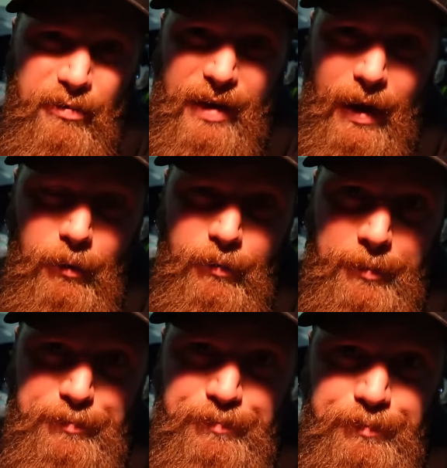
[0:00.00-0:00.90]
fell over,
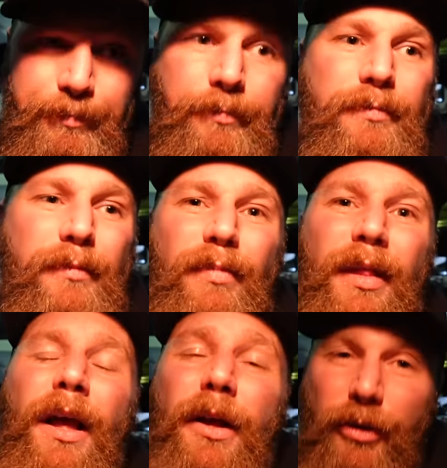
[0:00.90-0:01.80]

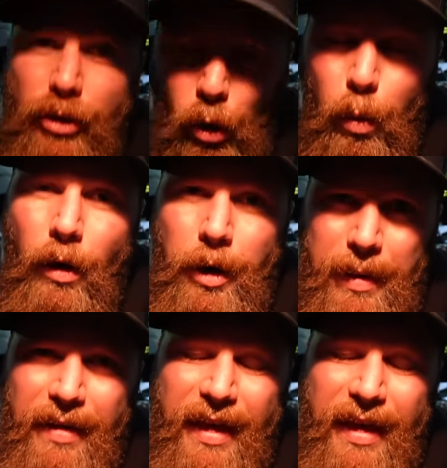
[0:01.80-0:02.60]
so worried about